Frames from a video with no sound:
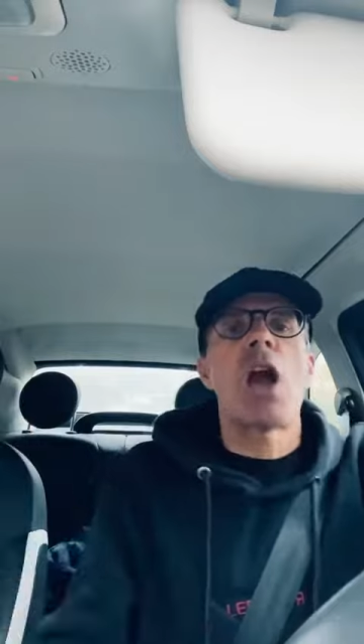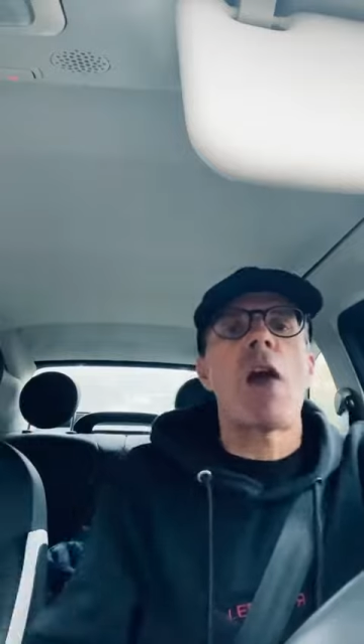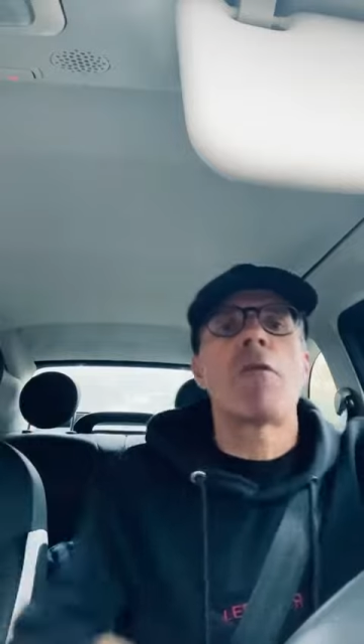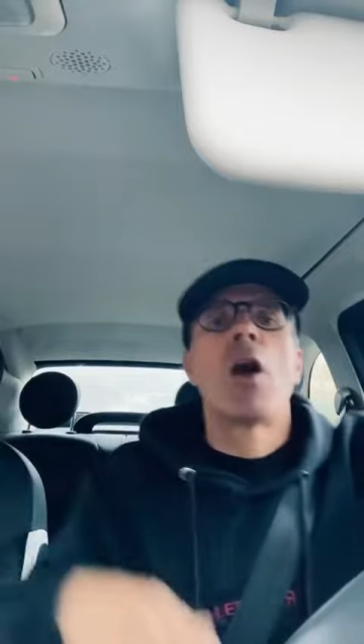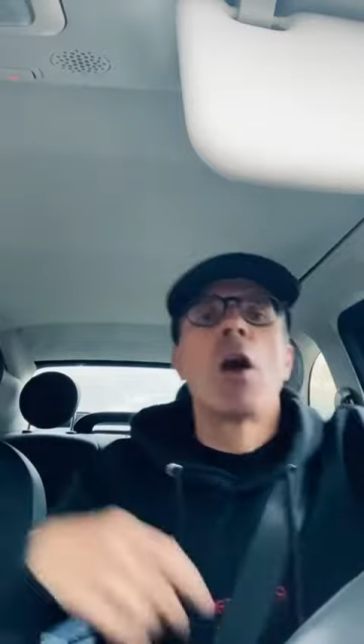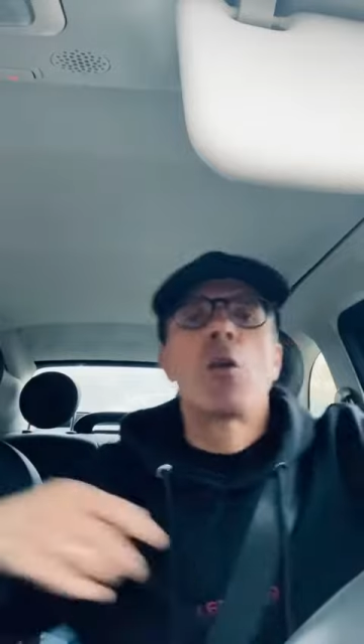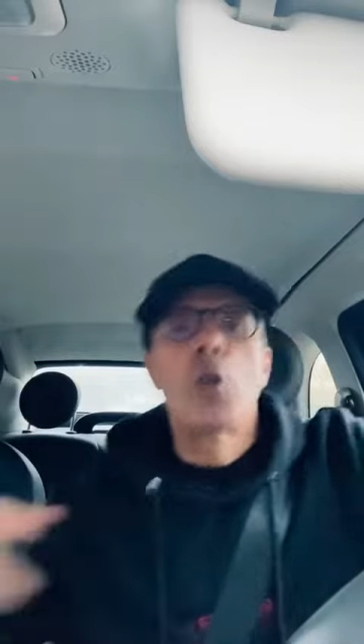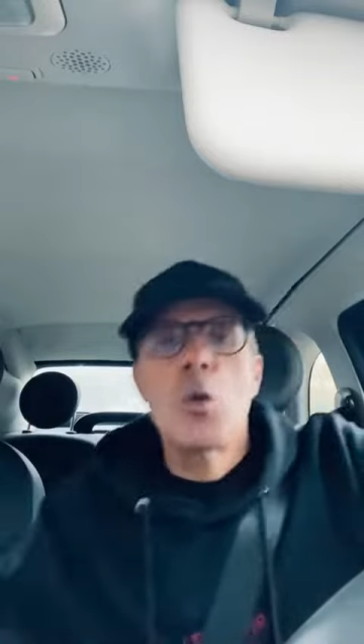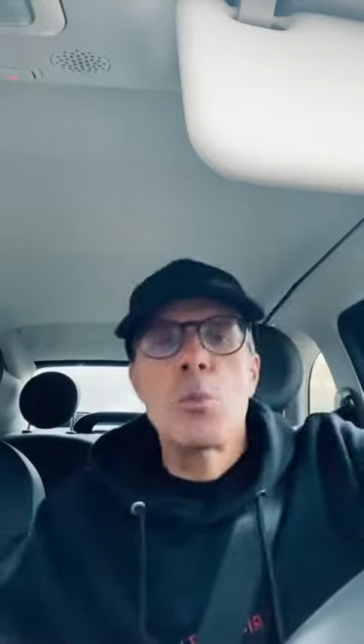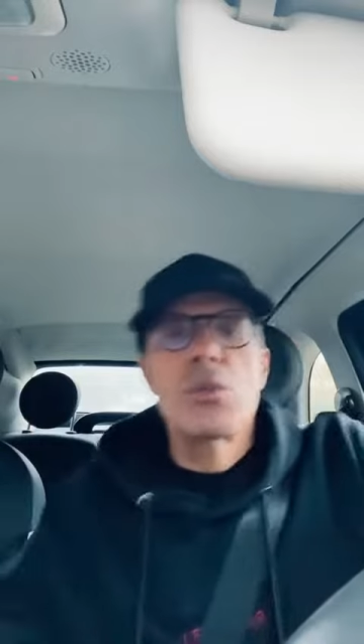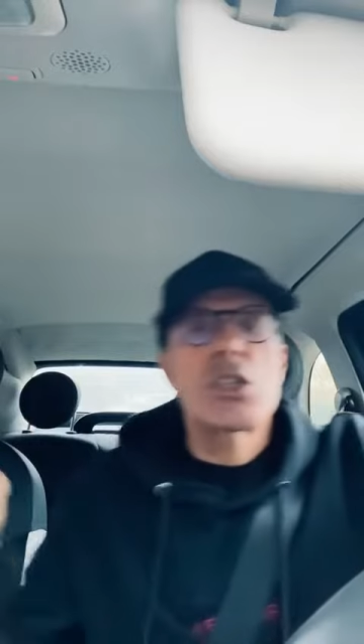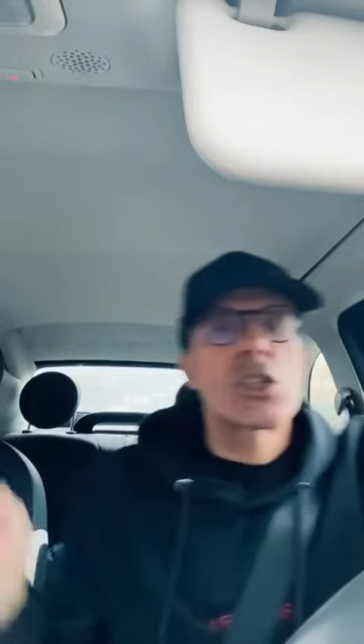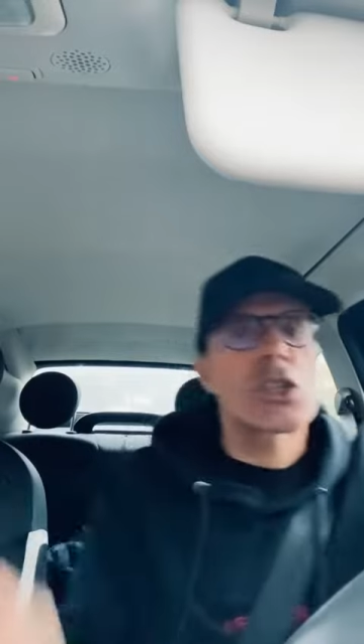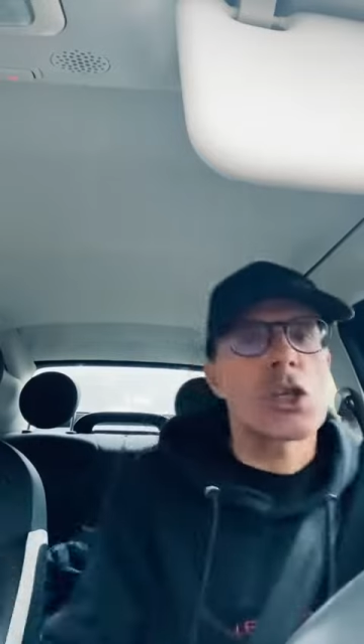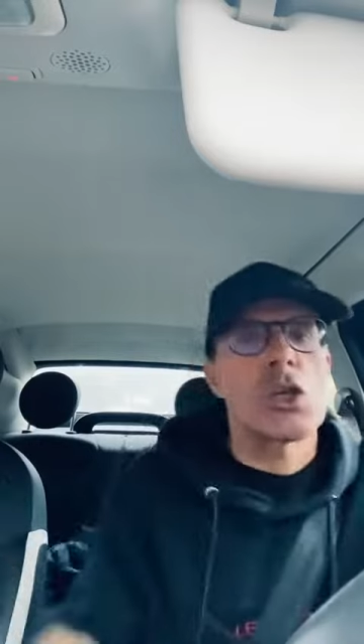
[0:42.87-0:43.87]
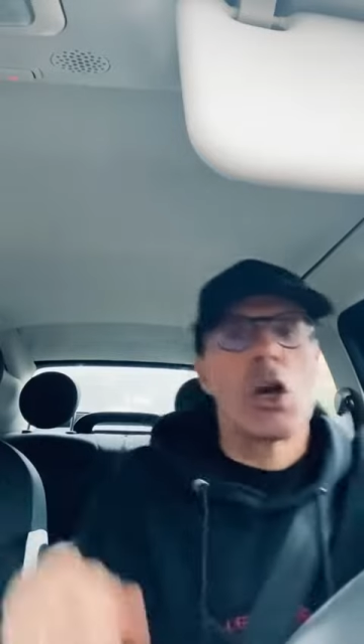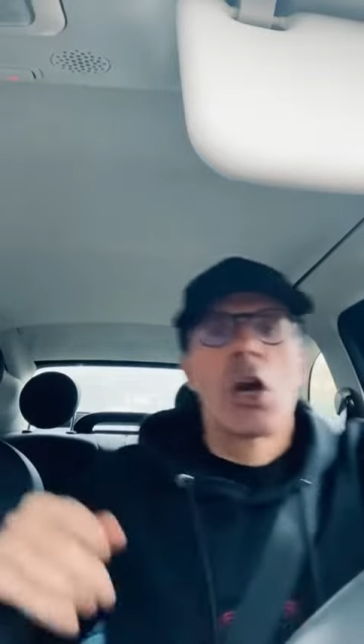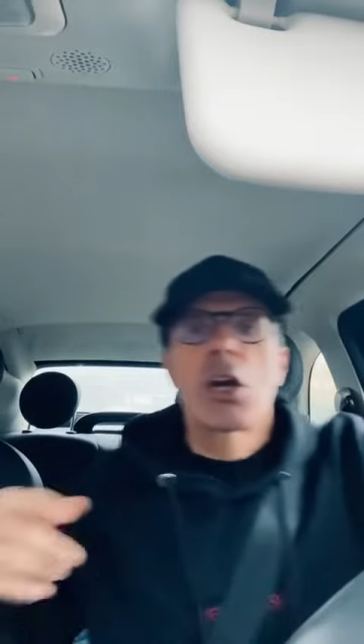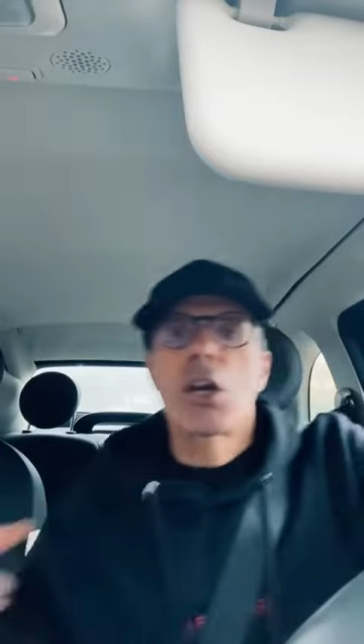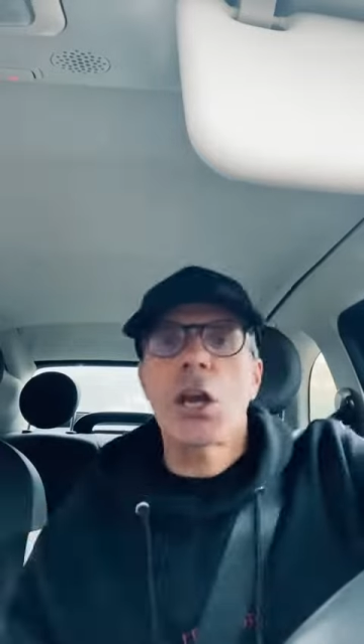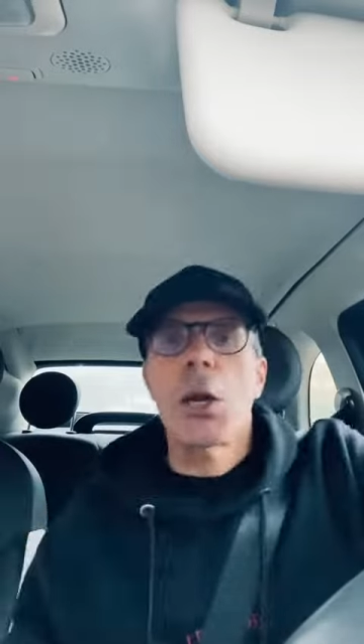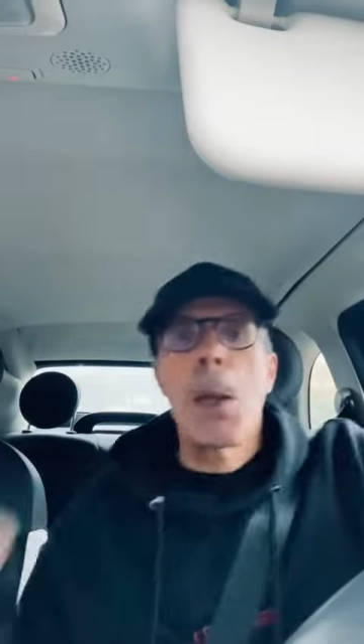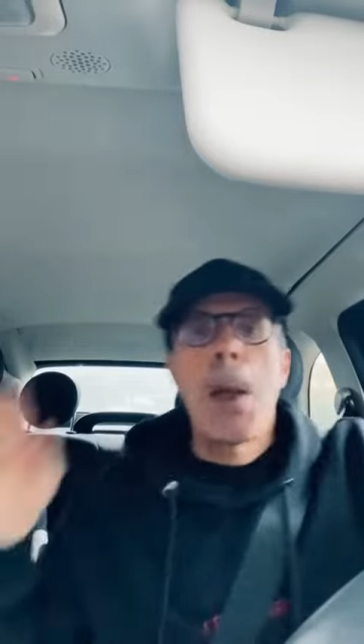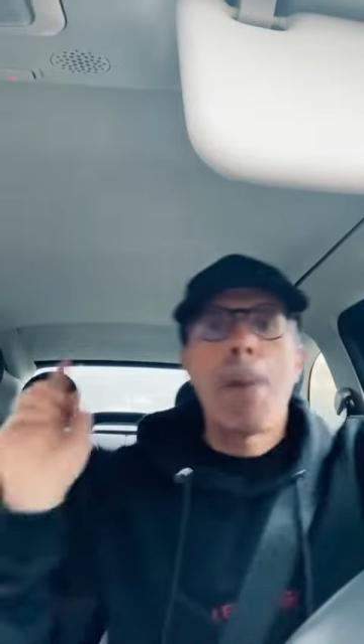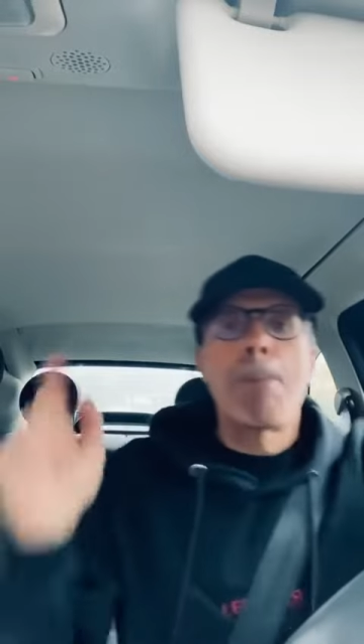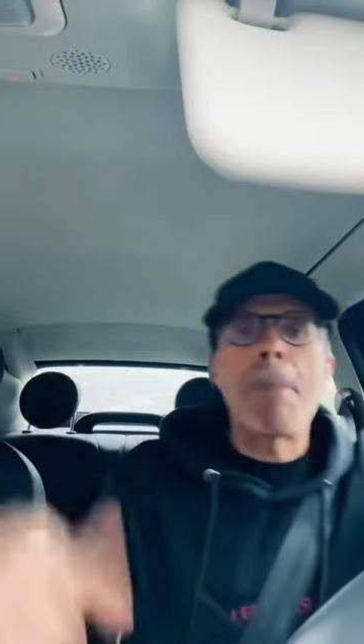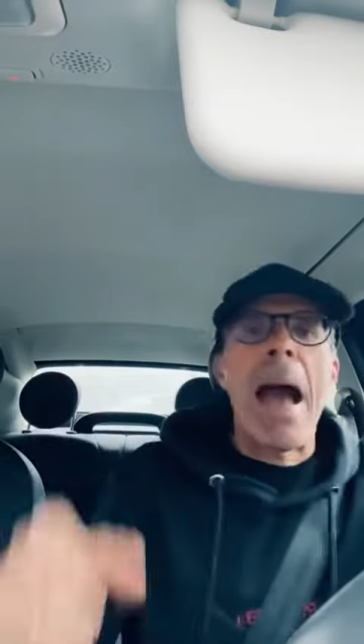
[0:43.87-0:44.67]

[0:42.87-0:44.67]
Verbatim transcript: Boom, skirt, grr, mac,